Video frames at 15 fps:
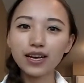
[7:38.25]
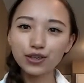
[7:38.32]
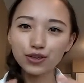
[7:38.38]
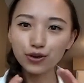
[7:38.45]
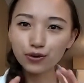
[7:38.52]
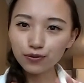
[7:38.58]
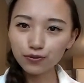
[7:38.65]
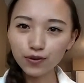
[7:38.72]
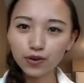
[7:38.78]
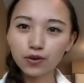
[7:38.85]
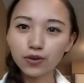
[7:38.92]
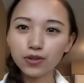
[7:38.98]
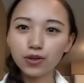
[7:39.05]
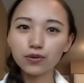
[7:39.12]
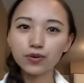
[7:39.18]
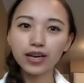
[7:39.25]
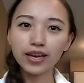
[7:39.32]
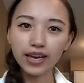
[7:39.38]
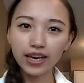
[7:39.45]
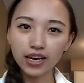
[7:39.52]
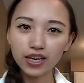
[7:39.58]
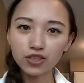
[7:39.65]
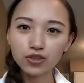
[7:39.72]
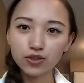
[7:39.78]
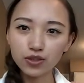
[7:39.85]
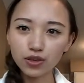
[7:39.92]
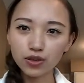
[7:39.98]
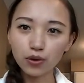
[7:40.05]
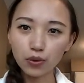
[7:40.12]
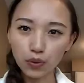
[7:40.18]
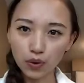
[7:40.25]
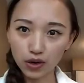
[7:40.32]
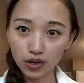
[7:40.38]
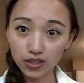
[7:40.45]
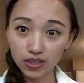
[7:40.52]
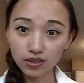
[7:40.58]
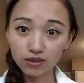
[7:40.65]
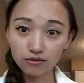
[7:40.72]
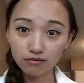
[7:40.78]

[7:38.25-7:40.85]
and don't focus on each single word